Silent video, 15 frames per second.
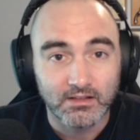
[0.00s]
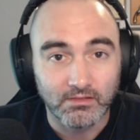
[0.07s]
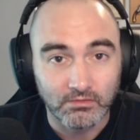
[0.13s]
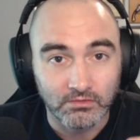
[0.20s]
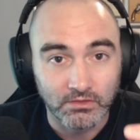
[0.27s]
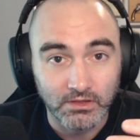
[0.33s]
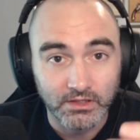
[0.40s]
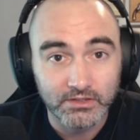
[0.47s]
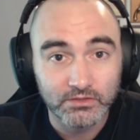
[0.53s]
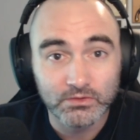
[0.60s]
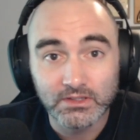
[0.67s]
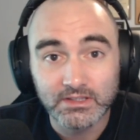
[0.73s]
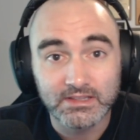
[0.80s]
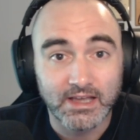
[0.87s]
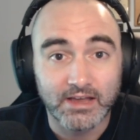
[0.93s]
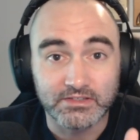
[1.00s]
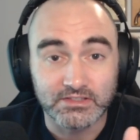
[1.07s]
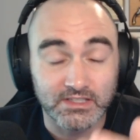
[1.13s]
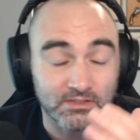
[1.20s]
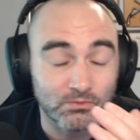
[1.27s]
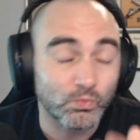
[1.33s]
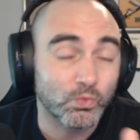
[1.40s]
literally
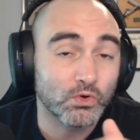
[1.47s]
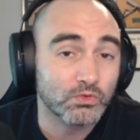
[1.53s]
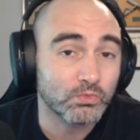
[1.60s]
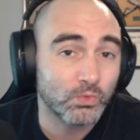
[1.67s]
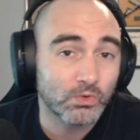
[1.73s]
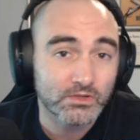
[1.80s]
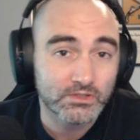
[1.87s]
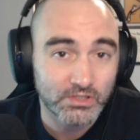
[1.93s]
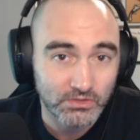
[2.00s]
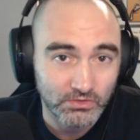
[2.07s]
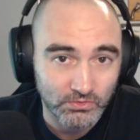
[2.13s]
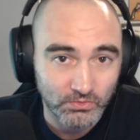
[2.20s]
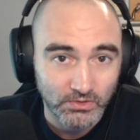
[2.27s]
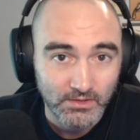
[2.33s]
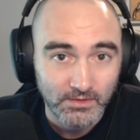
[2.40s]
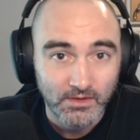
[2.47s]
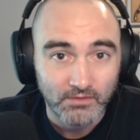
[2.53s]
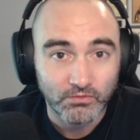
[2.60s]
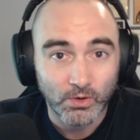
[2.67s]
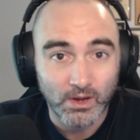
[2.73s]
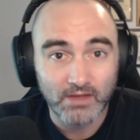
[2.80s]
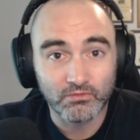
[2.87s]
thousands. In World War II,
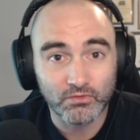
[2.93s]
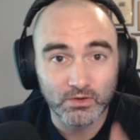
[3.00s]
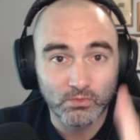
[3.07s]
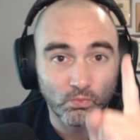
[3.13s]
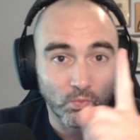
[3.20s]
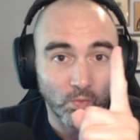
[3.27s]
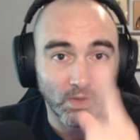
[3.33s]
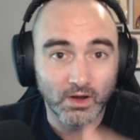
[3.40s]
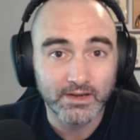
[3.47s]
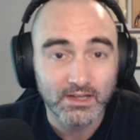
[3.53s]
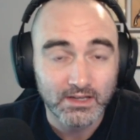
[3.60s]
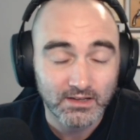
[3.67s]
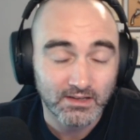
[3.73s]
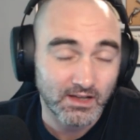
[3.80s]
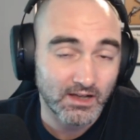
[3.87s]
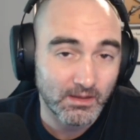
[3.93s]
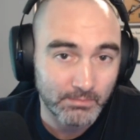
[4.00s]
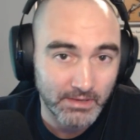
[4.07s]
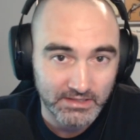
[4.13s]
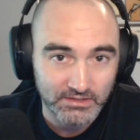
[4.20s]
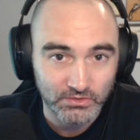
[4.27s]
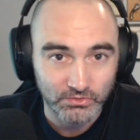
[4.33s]
for every one
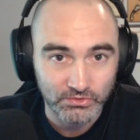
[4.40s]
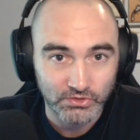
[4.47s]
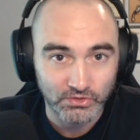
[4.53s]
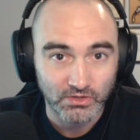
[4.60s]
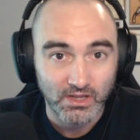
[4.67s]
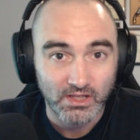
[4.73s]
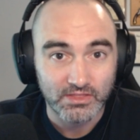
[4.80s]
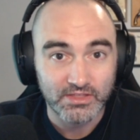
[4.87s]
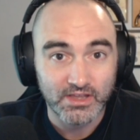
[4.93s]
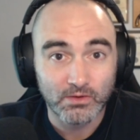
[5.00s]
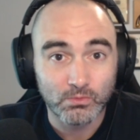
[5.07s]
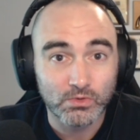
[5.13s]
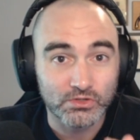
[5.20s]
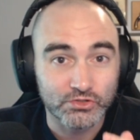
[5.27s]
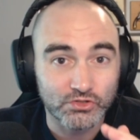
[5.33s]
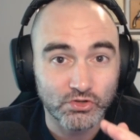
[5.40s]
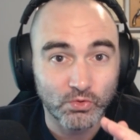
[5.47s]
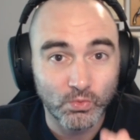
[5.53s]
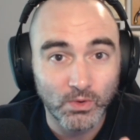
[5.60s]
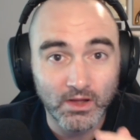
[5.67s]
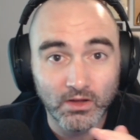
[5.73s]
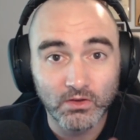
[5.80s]
combat soldier, there were
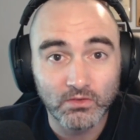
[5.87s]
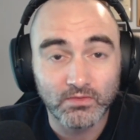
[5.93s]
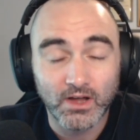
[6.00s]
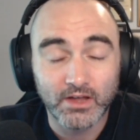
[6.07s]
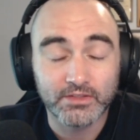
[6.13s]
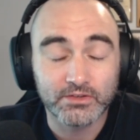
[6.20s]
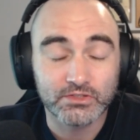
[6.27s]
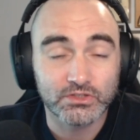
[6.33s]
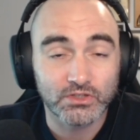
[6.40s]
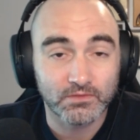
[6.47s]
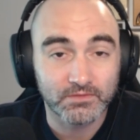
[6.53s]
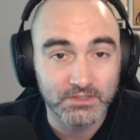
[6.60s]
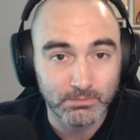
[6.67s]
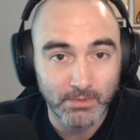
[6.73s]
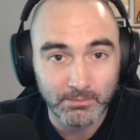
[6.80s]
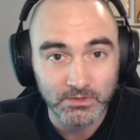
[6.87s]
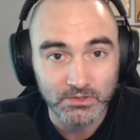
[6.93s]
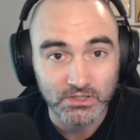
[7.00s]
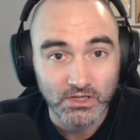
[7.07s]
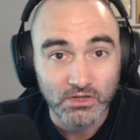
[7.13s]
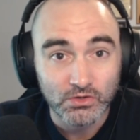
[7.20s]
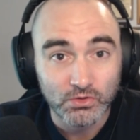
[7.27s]
12 other service
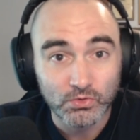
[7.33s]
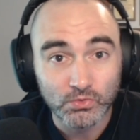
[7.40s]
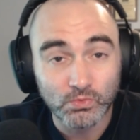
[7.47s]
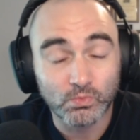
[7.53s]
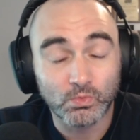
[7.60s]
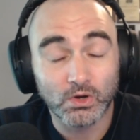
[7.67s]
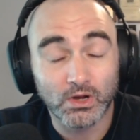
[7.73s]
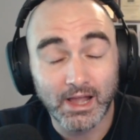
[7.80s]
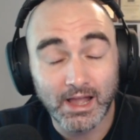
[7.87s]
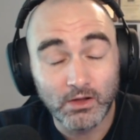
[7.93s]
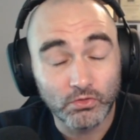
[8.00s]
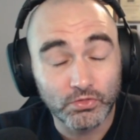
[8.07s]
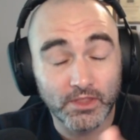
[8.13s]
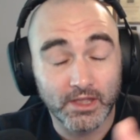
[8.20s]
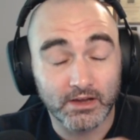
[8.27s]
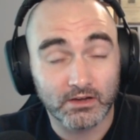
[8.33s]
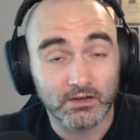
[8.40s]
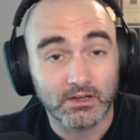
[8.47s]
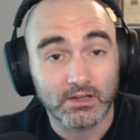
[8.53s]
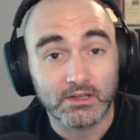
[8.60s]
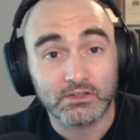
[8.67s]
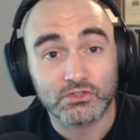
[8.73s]
members who were out there
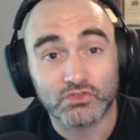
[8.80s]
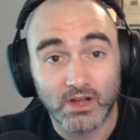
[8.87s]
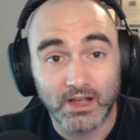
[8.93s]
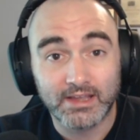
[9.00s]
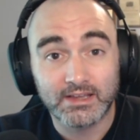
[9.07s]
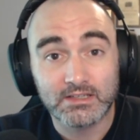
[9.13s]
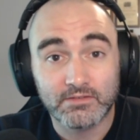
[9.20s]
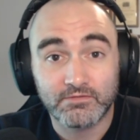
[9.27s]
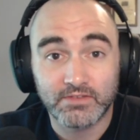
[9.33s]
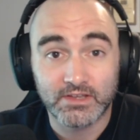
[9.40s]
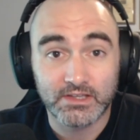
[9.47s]
trying to